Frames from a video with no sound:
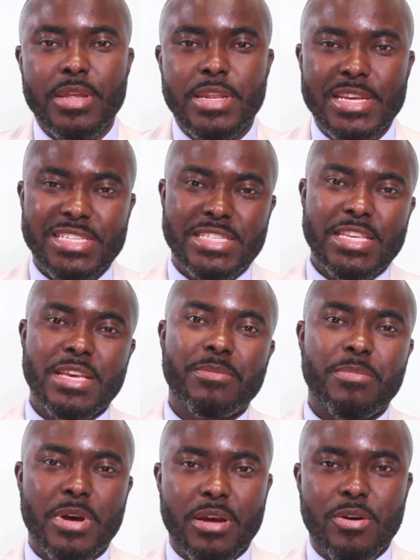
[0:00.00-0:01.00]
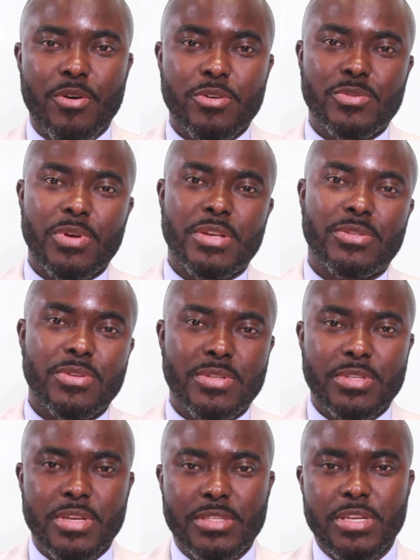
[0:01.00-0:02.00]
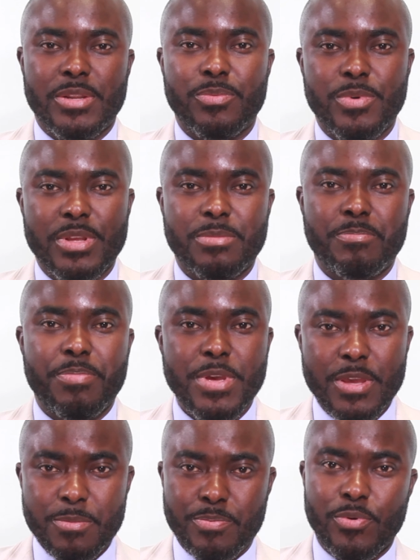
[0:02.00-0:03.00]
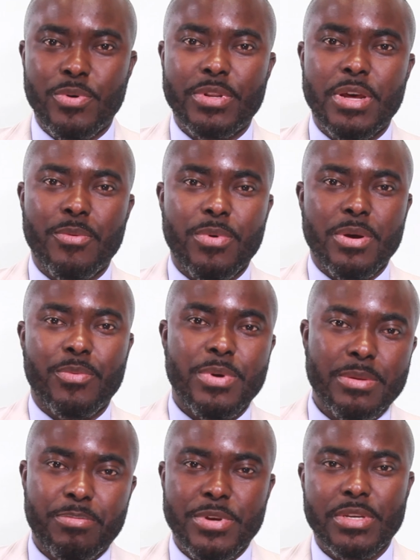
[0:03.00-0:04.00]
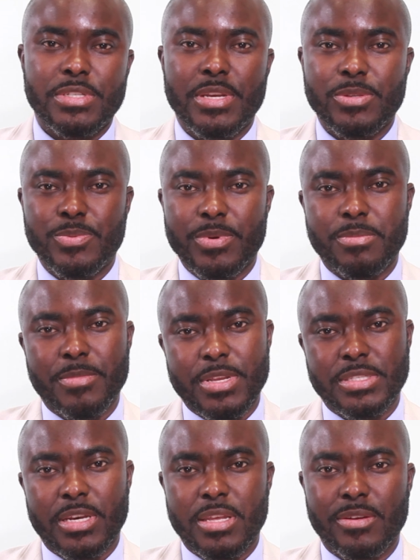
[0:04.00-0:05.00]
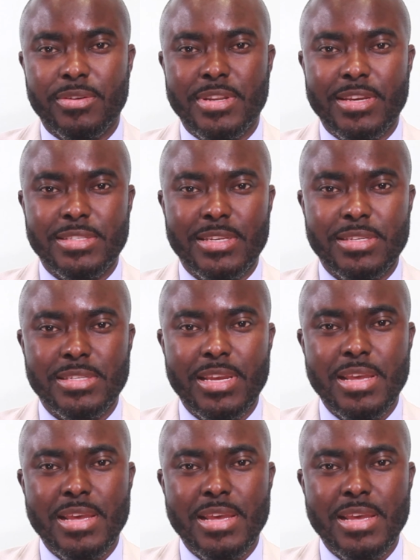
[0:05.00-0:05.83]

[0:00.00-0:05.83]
the stigma also associated with people that work with patients with mental illnesses.